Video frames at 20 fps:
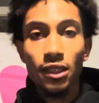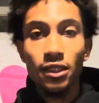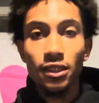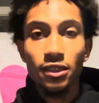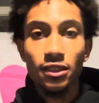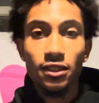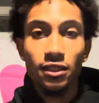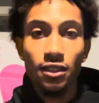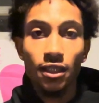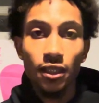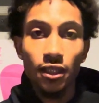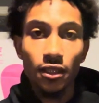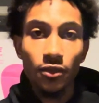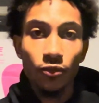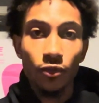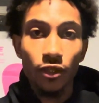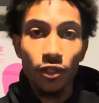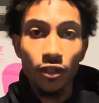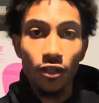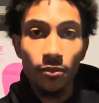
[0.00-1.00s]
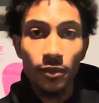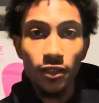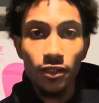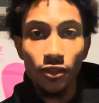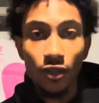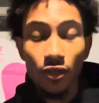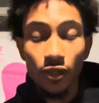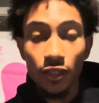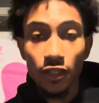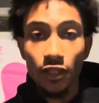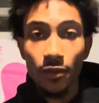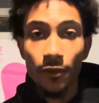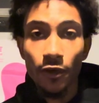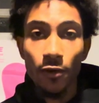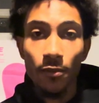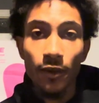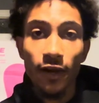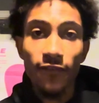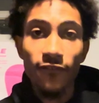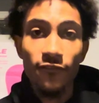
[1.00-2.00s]
guys. Today we're going to be talking about
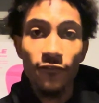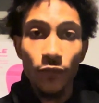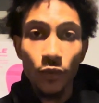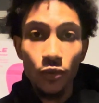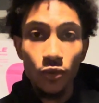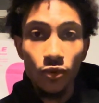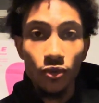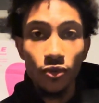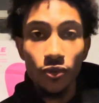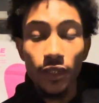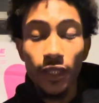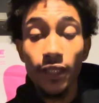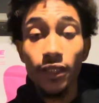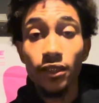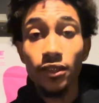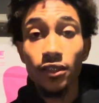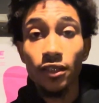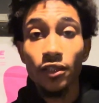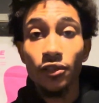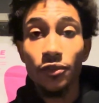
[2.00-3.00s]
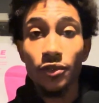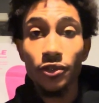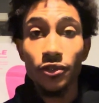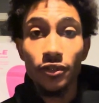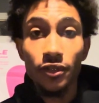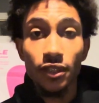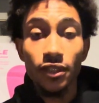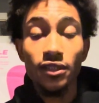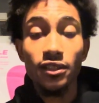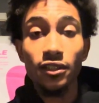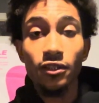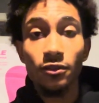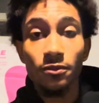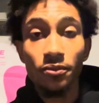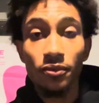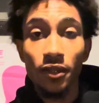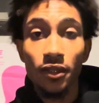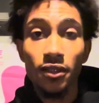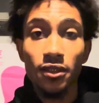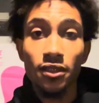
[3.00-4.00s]
my full interior detail
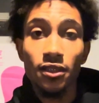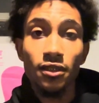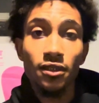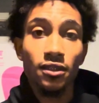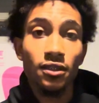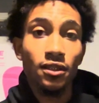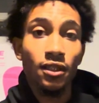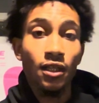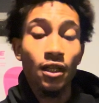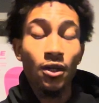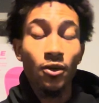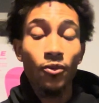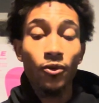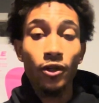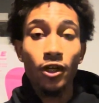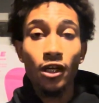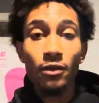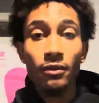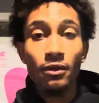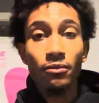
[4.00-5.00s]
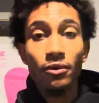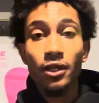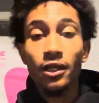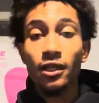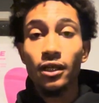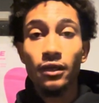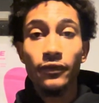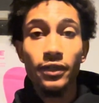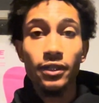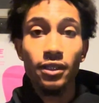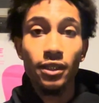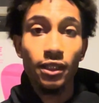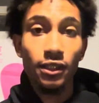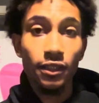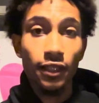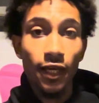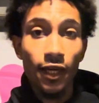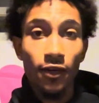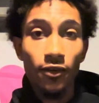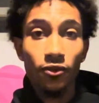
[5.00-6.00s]
process. We're going to be breaking everything
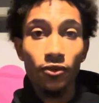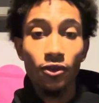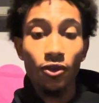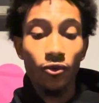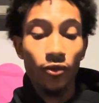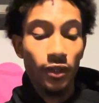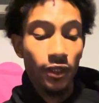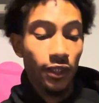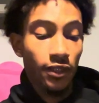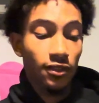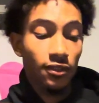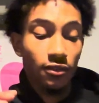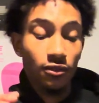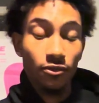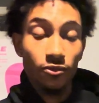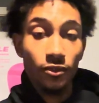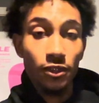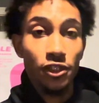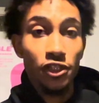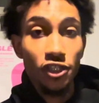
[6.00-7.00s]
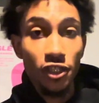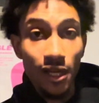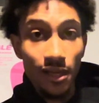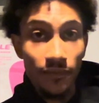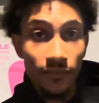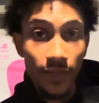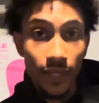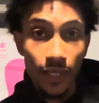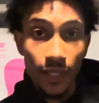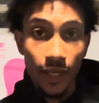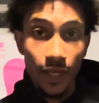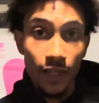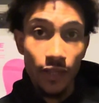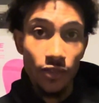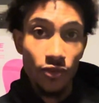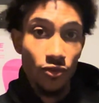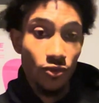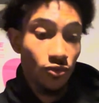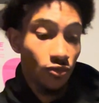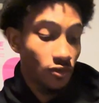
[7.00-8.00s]
down, going into what shop vac I
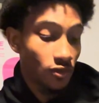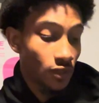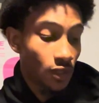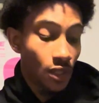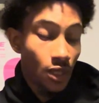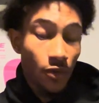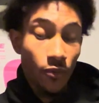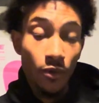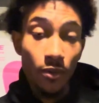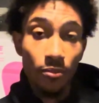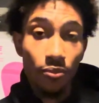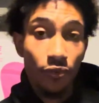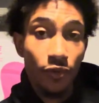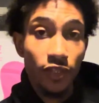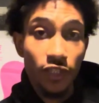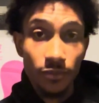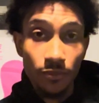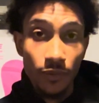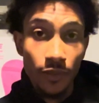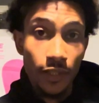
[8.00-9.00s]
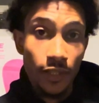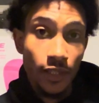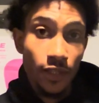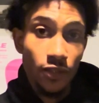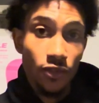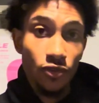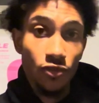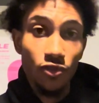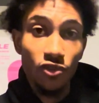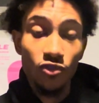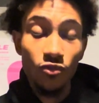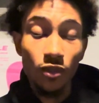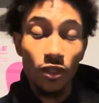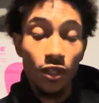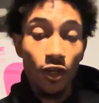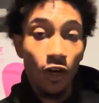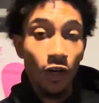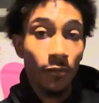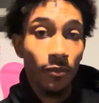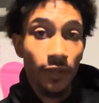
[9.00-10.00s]
use, what pre-spray I use, what
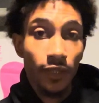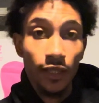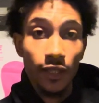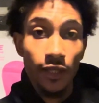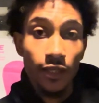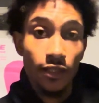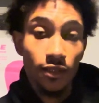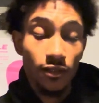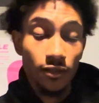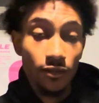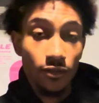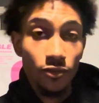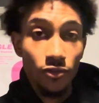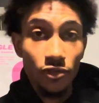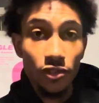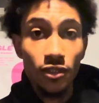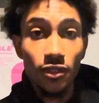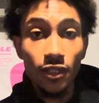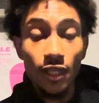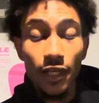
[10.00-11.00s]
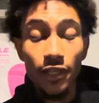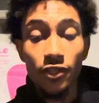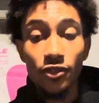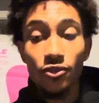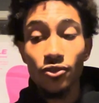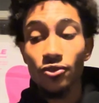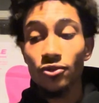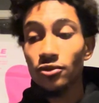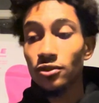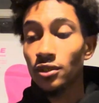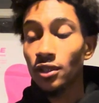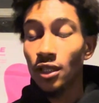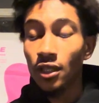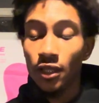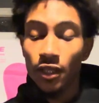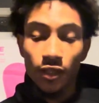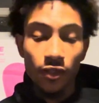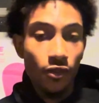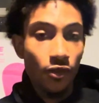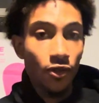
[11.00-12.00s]
carpet cleaning solution I use,
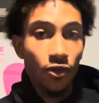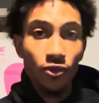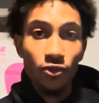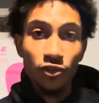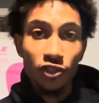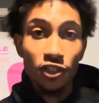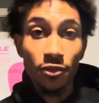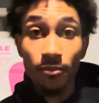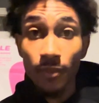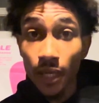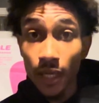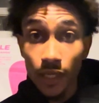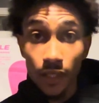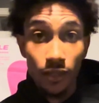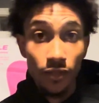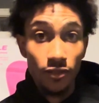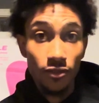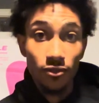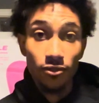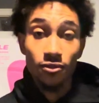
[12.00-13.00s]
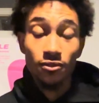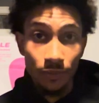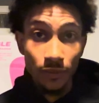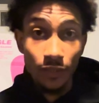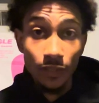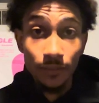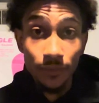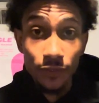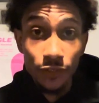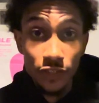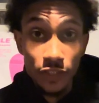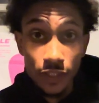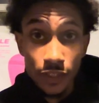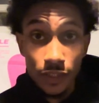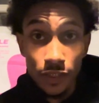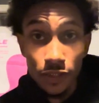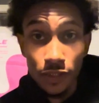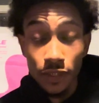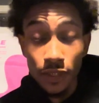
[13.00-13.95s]
the whole shebang. So pull up your chair,